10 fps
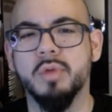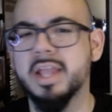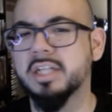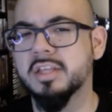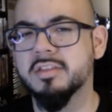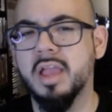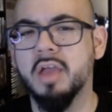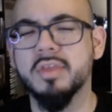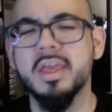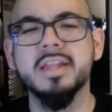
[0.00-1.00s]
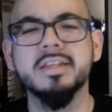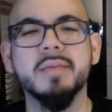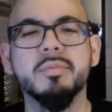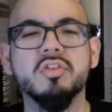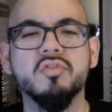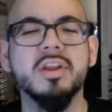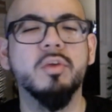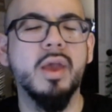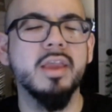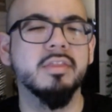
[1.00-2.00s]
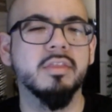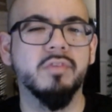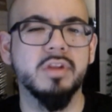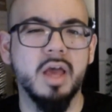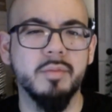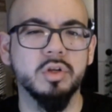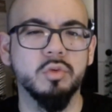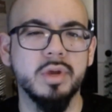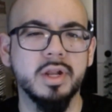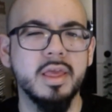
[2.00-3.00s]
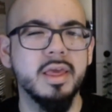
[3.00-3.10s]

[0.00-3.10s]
AJ Styles demonstrating why he's the phenomenal one.